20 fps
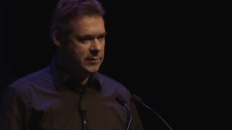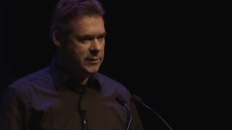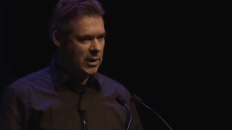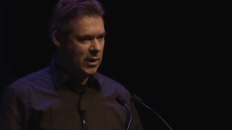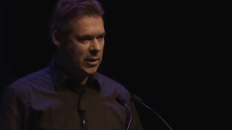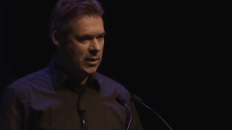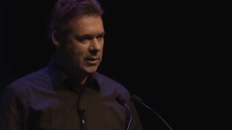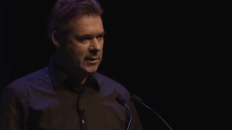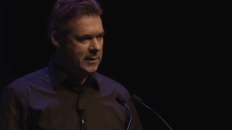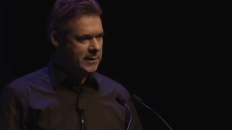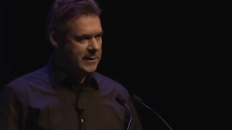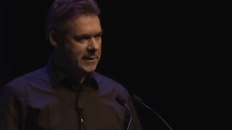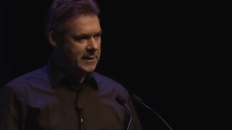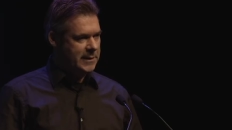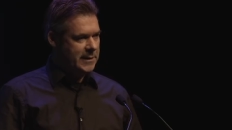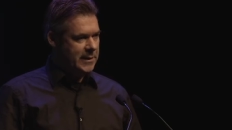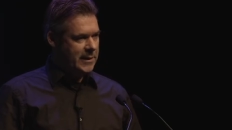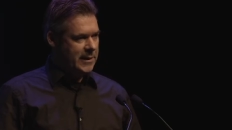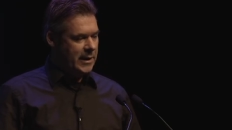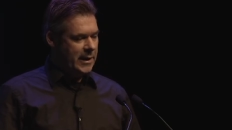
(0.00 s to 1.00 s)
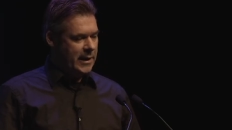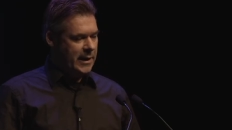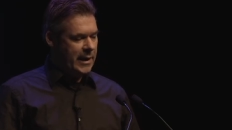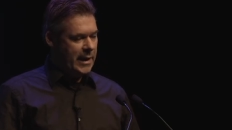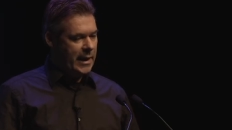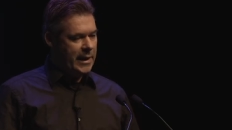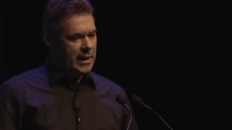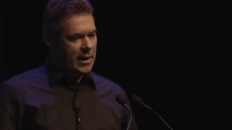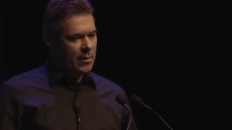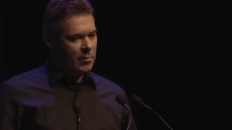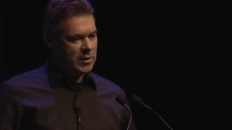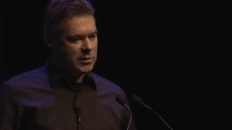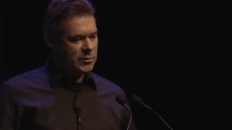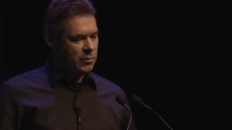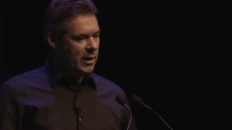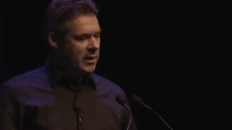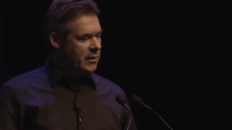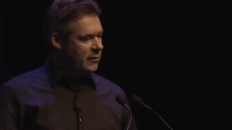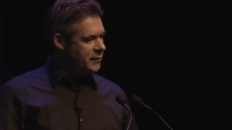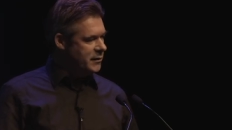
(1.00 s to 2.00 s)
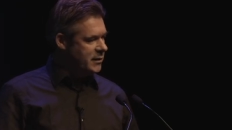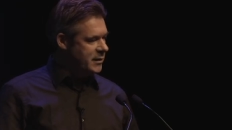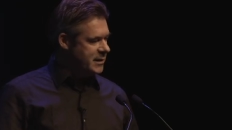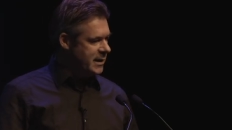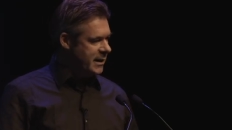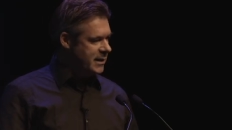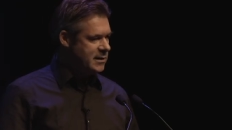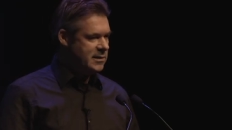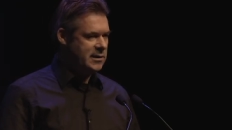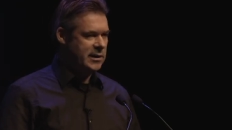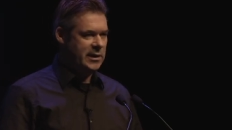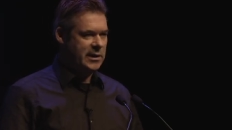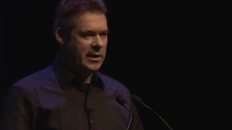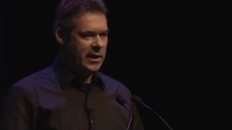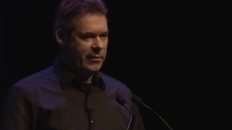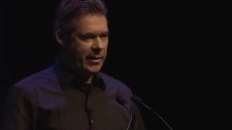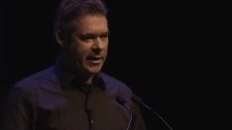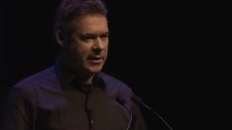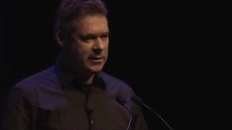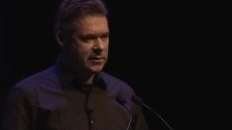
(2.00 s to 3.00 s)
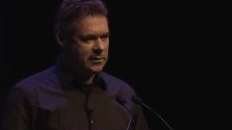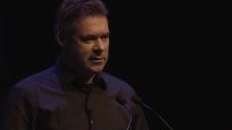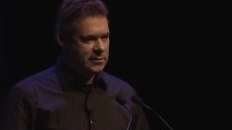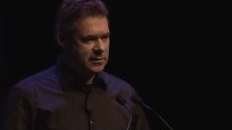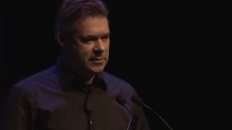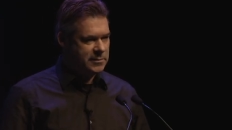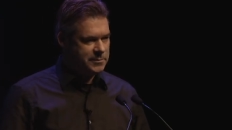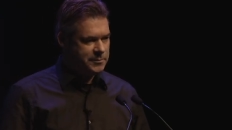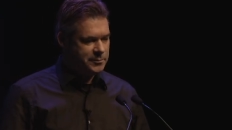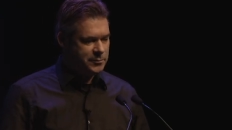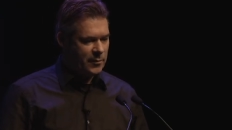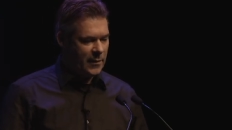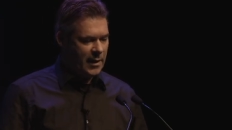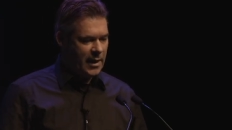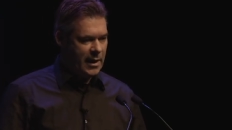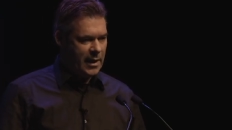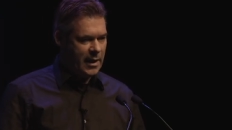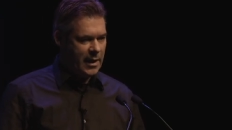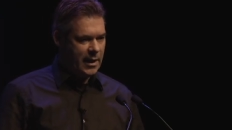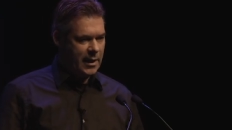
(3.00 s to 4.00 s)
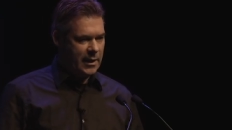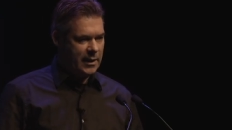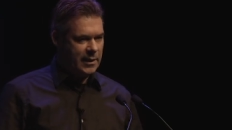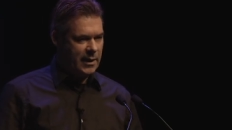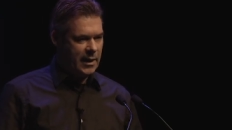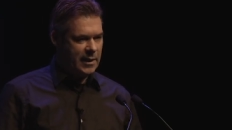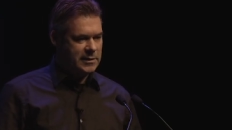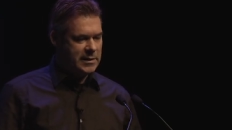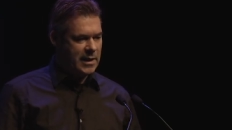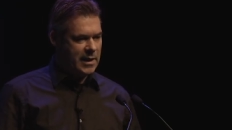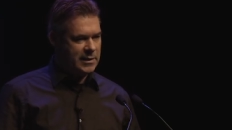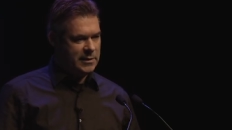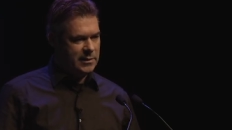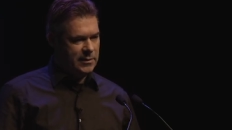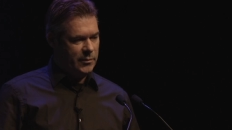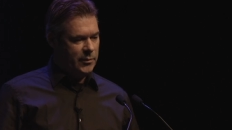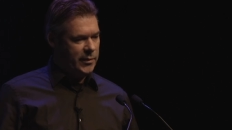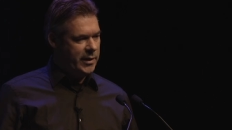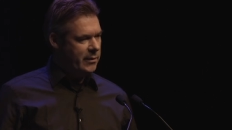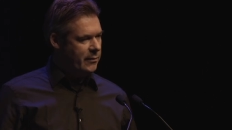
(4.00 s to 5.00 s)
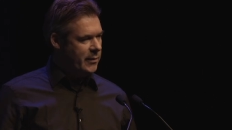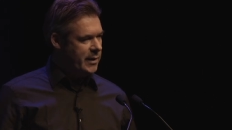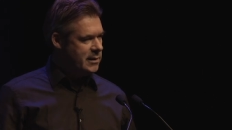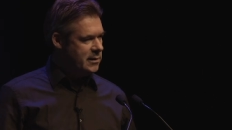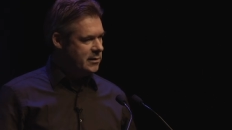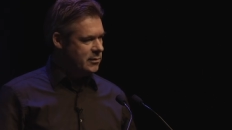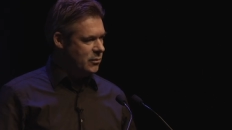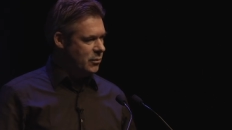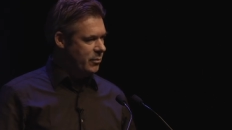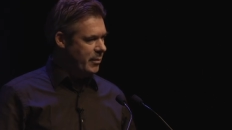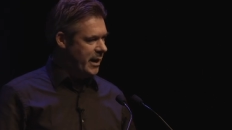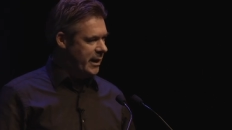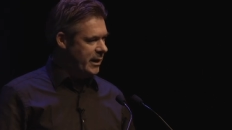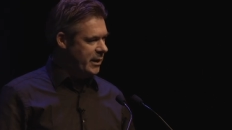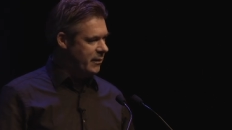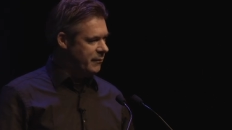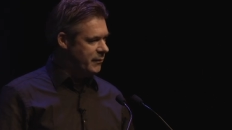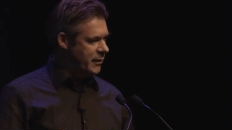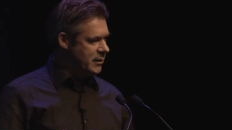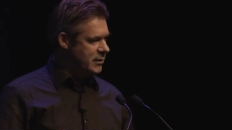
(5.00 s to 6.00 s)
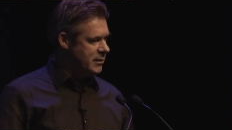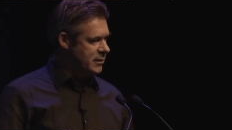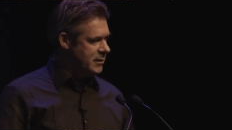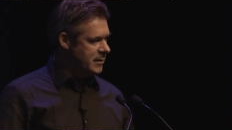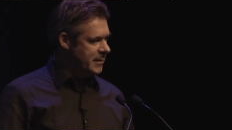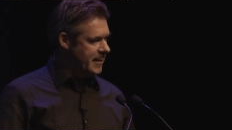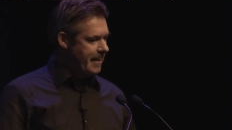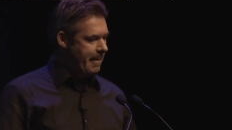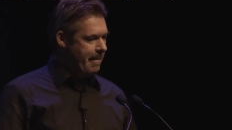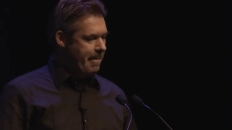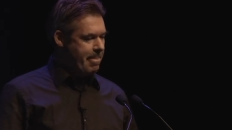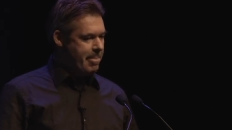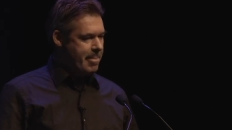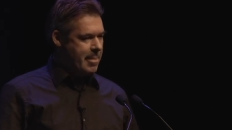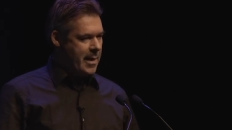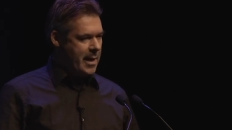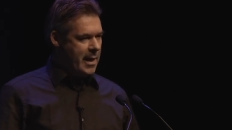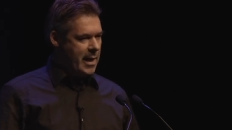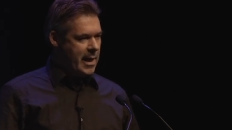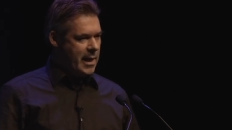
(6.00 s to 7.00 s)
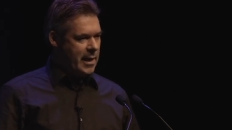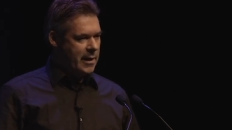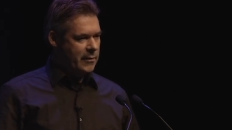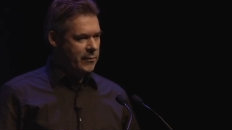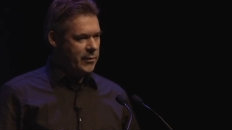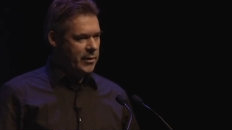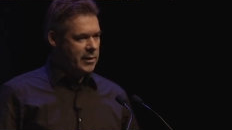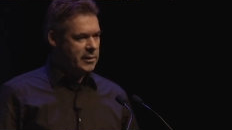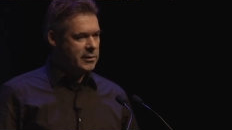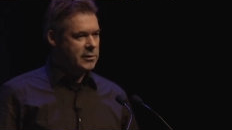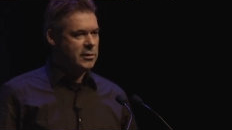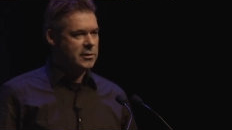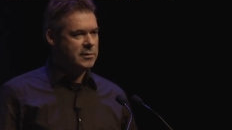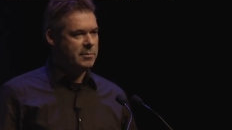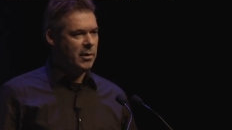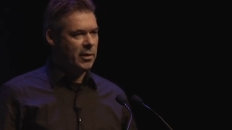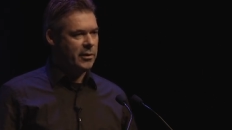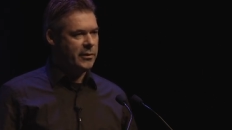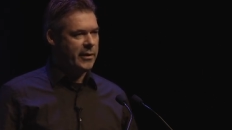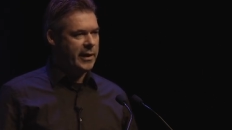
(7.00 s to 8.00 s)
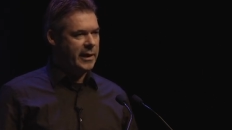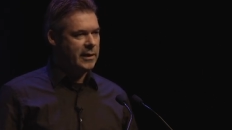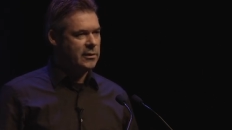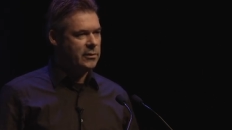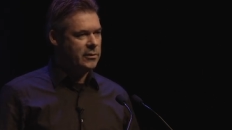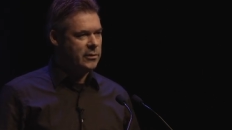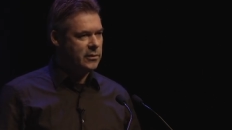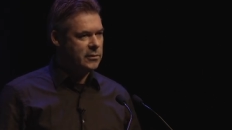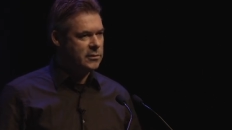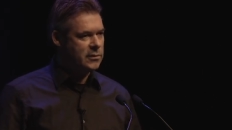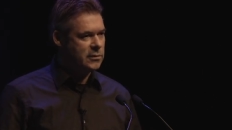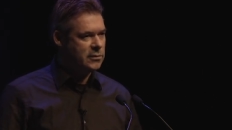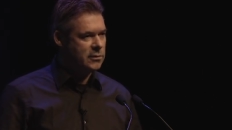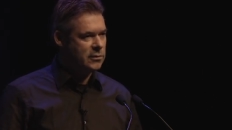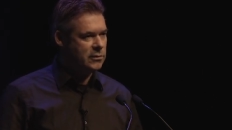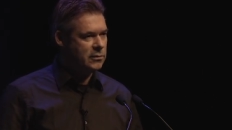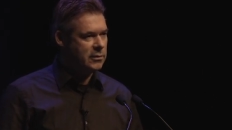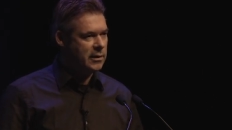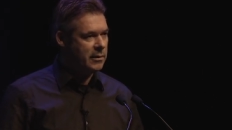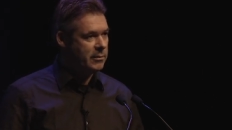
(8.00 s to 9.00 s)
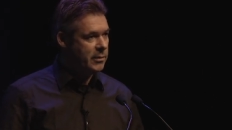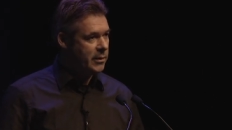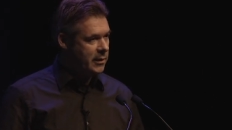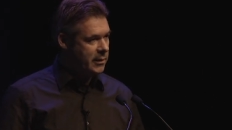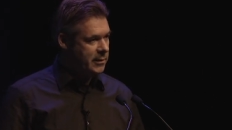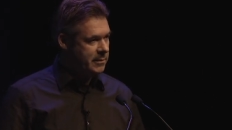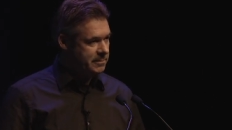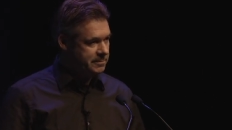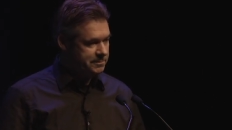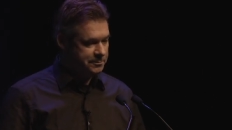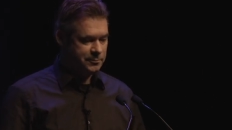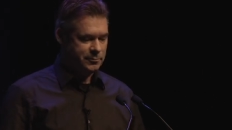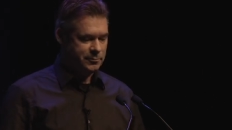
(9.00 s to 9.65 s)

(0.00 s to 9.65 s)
So, uh, and I was one of the 16 directors, and I said, we are a bit too many of us, and we are just bothering the nurses to do their work.